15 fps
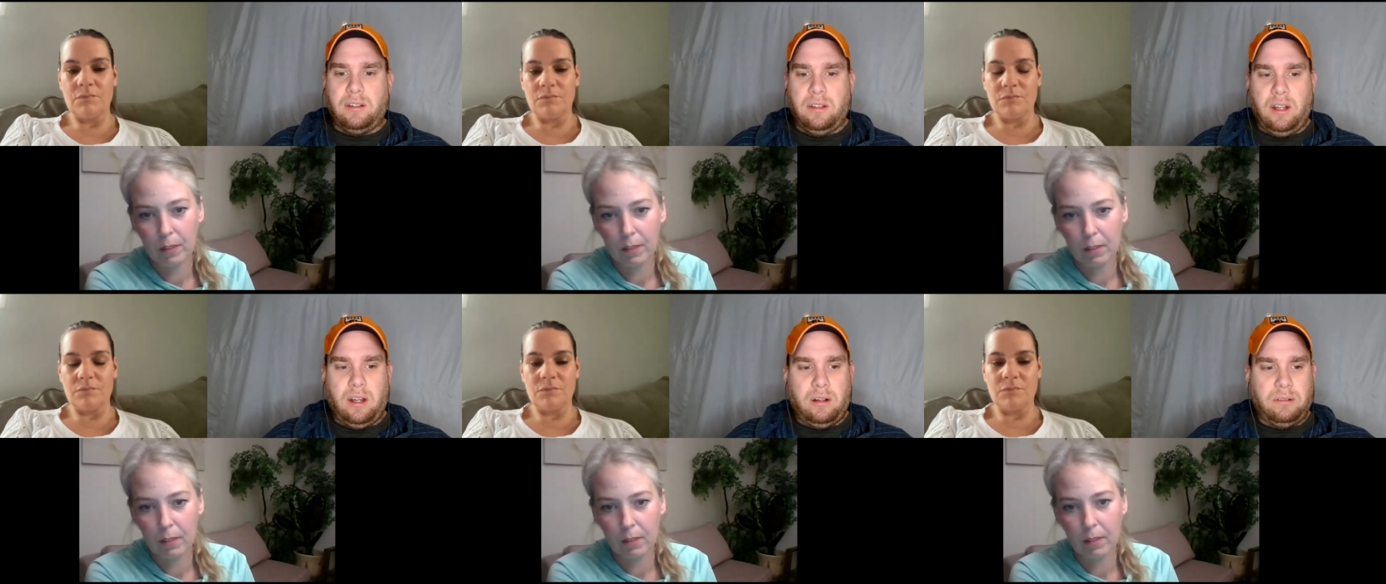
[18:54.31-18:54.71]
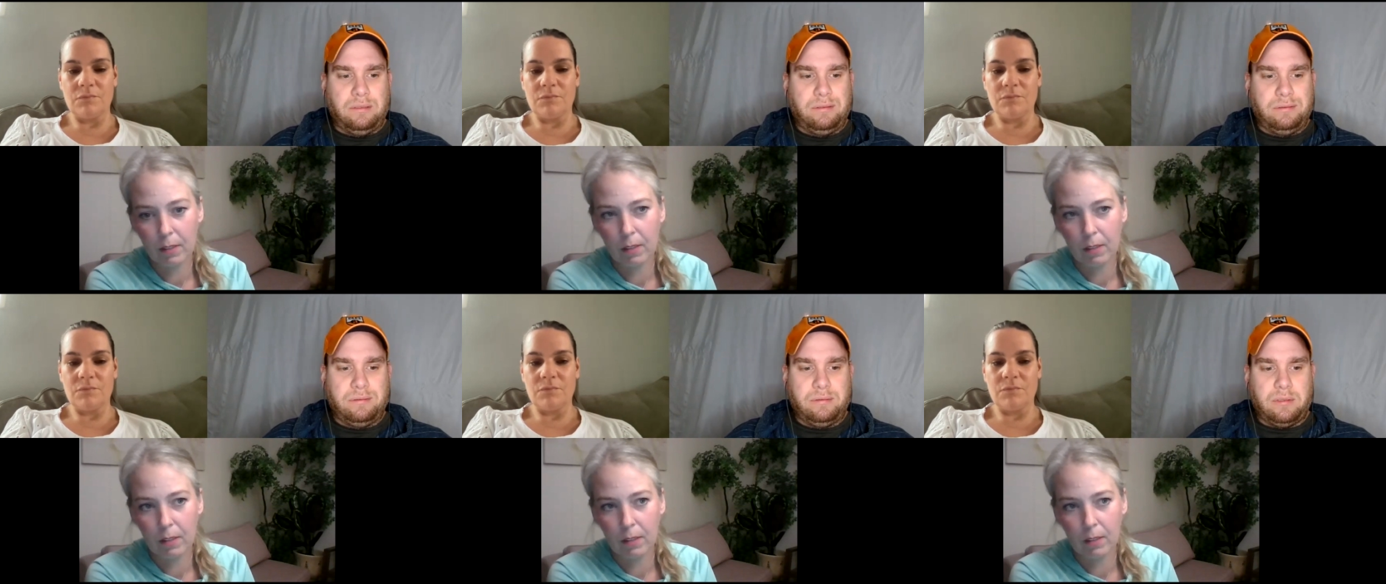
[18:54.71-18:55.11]
Speaker 1: you know
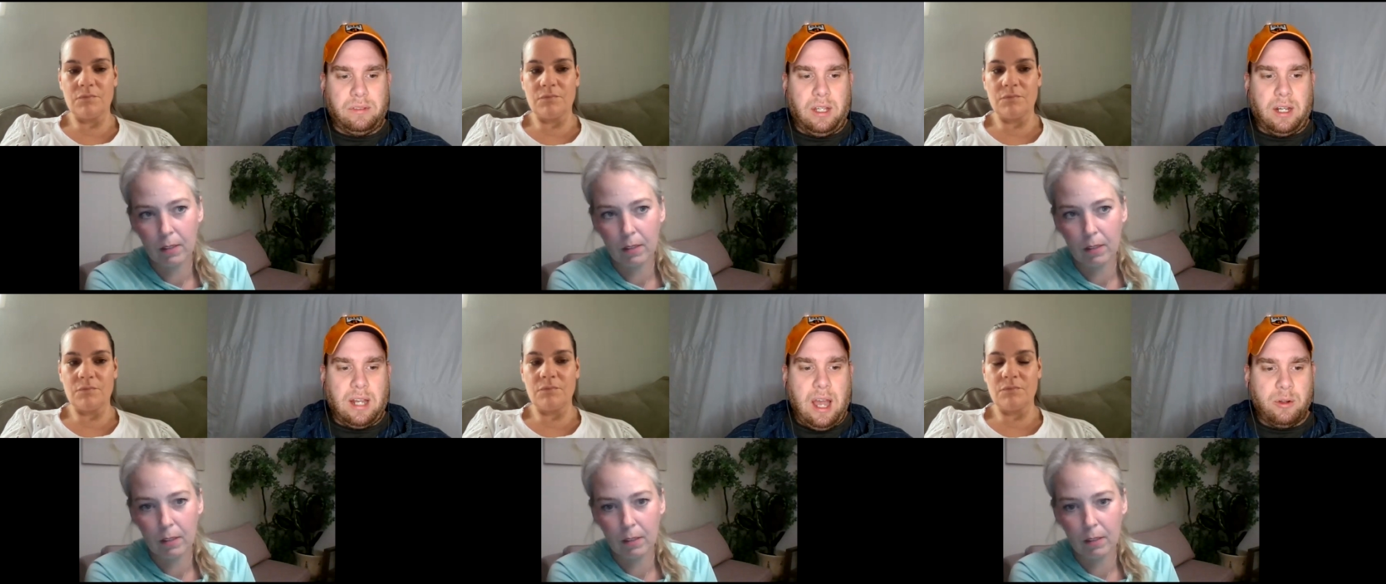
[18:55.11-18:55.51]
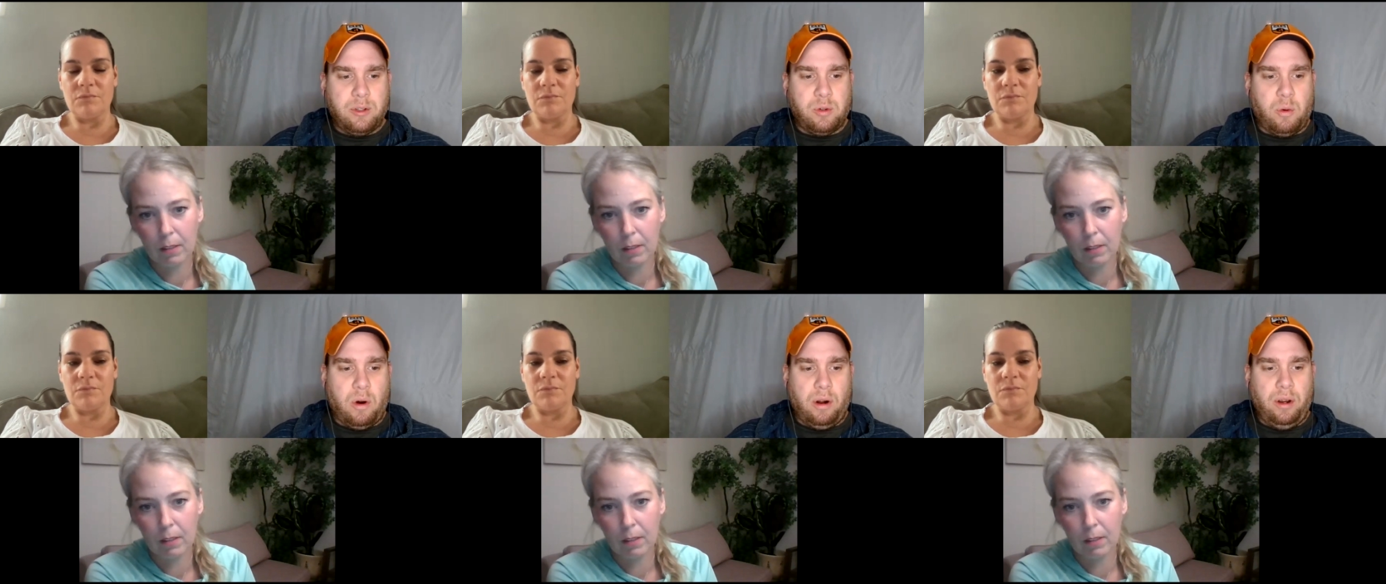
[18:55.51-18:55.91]
a
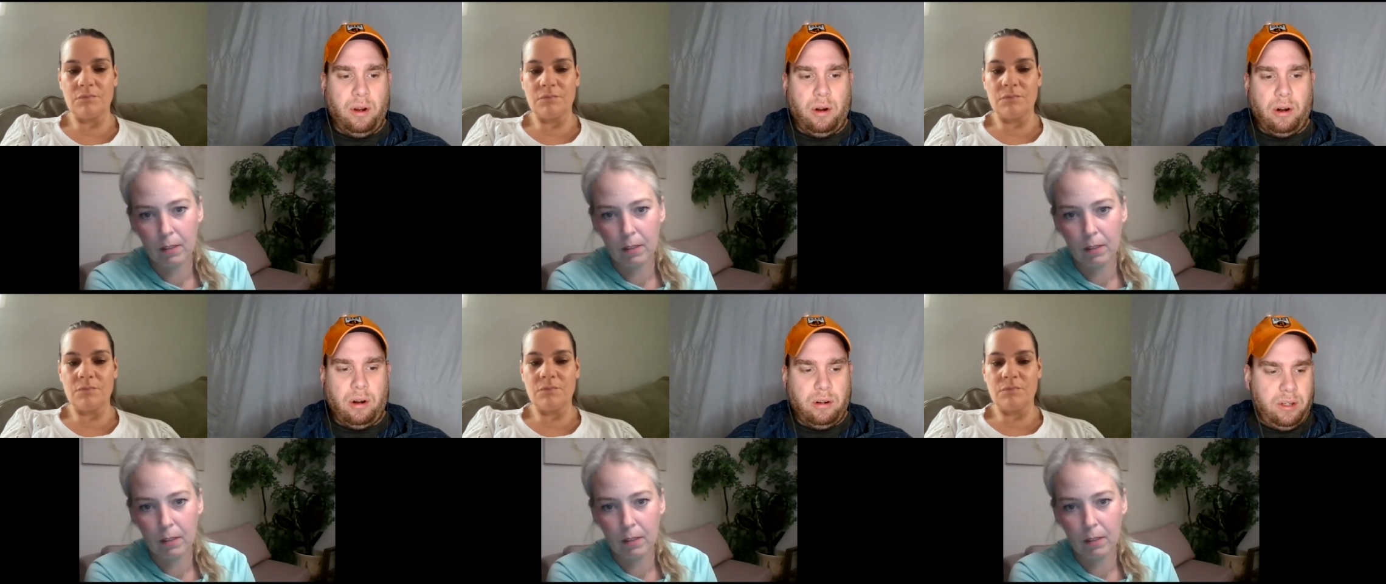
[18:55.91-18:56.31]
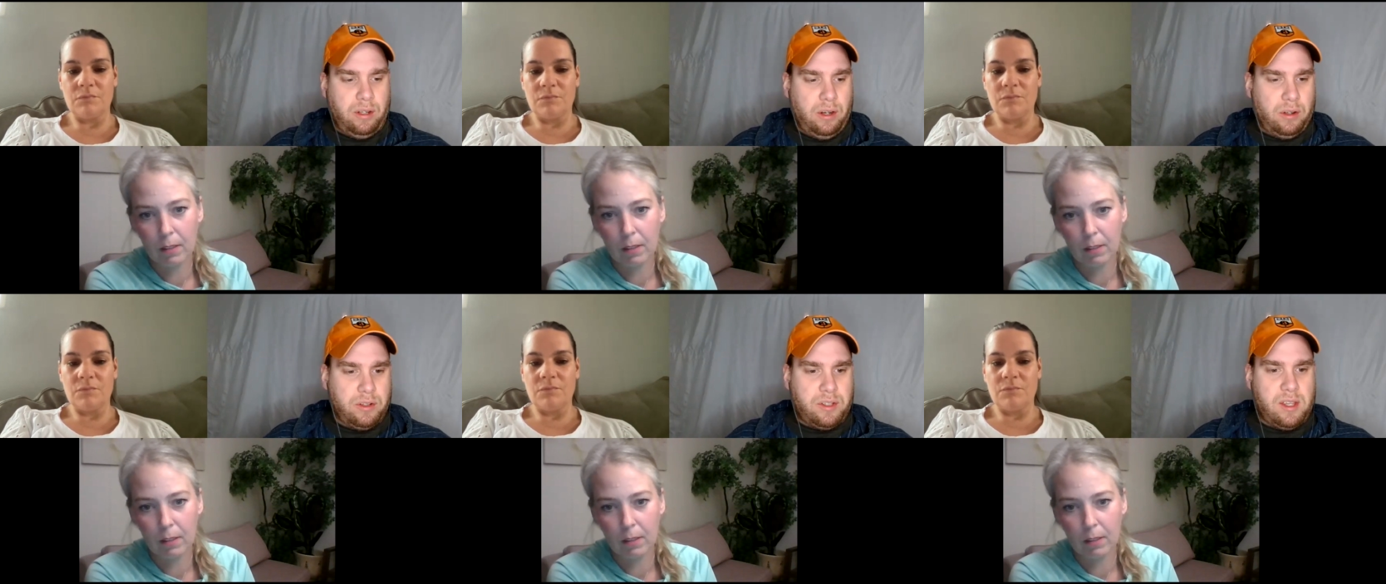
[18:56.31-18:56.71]
couch warrior or you
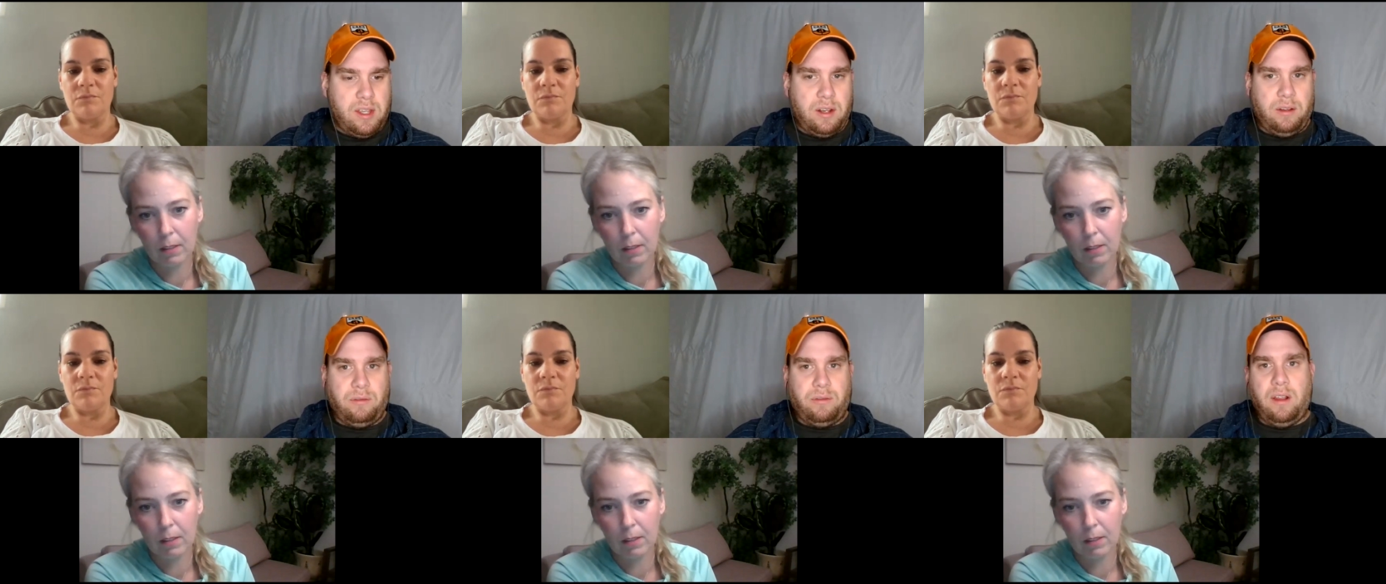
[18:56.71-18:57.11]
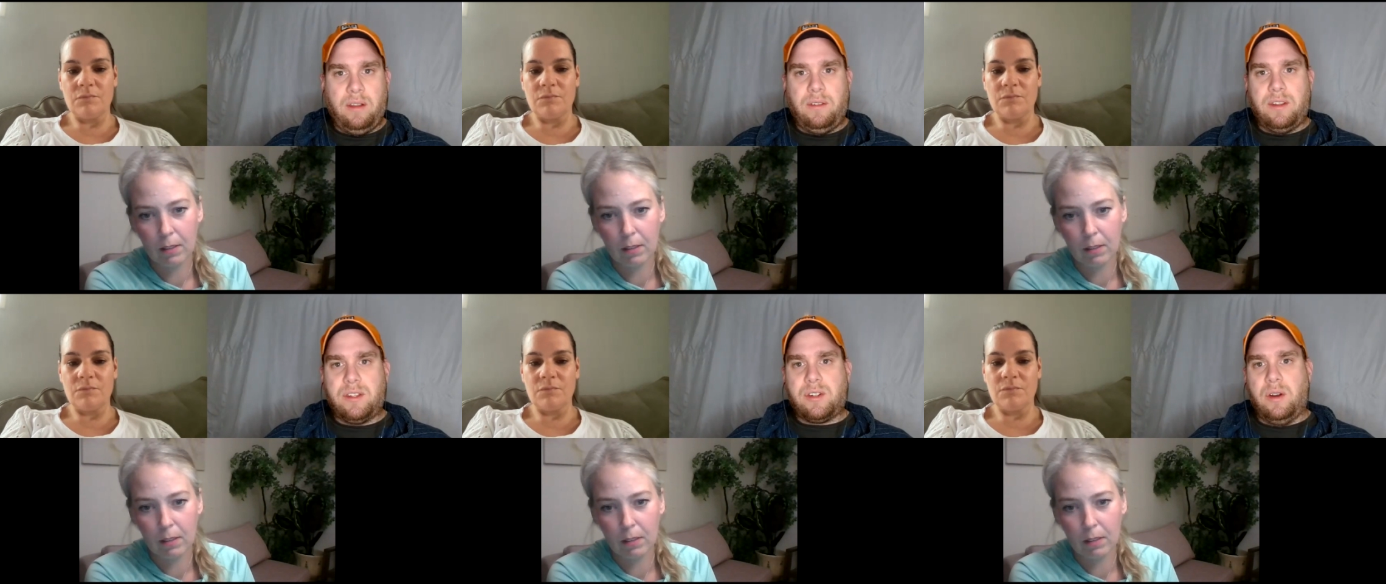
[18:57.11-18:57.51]
know sitting in front
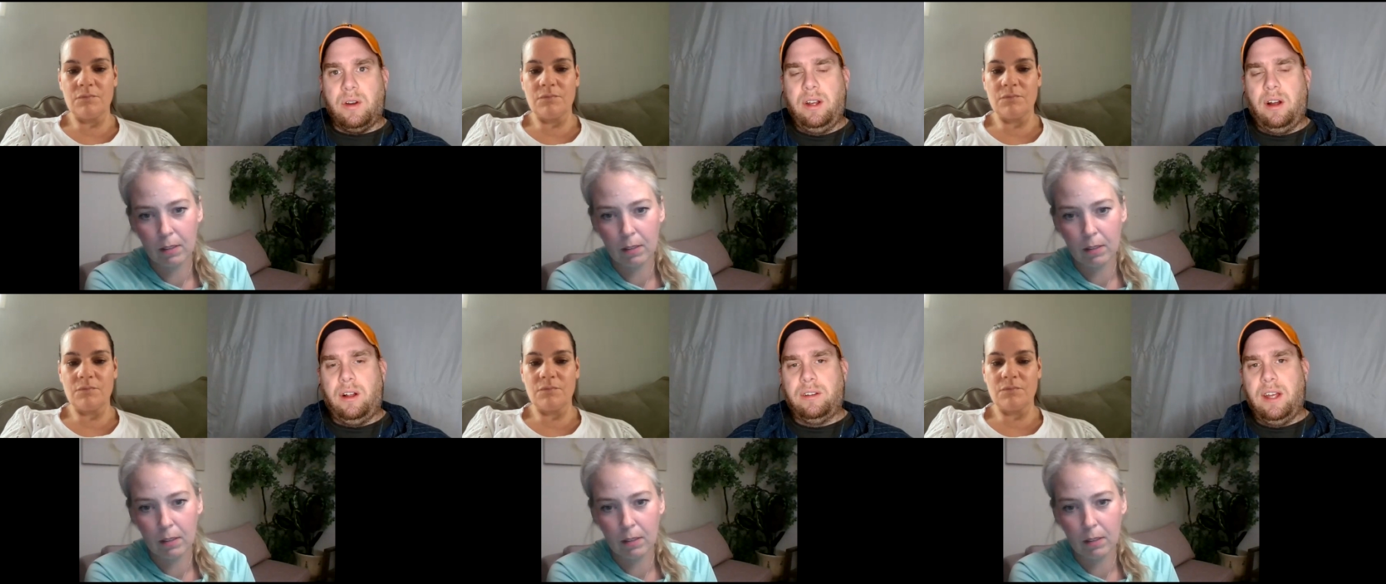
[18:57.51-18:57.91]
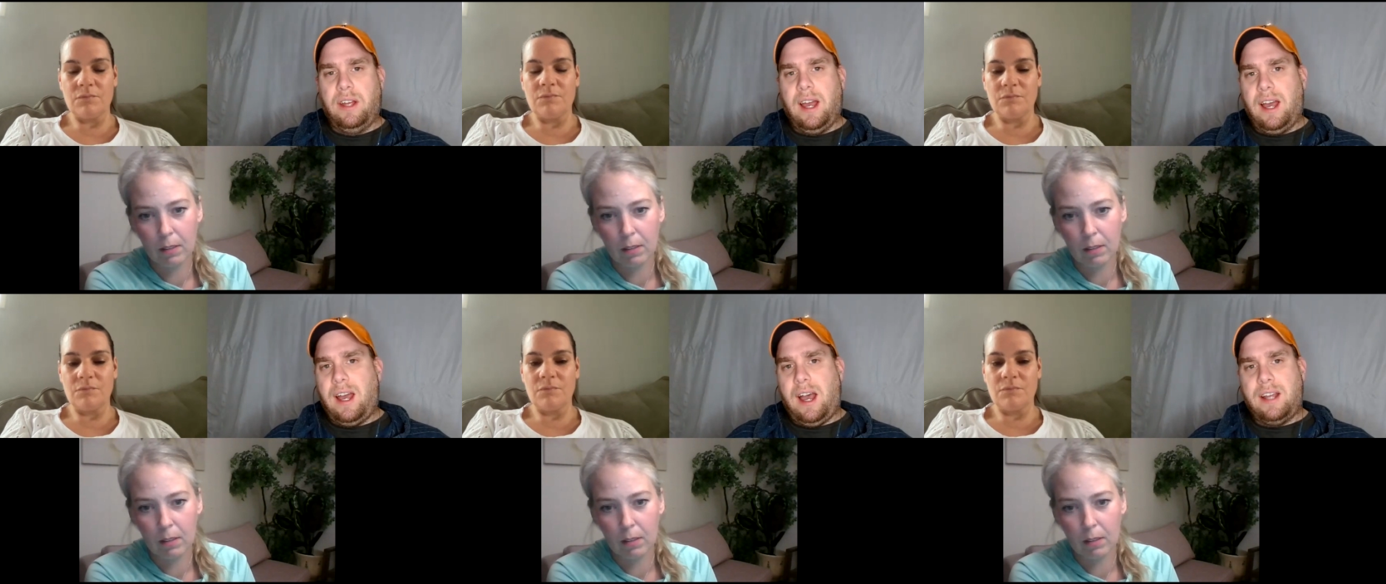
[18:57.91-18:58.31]
of the screen all day, I,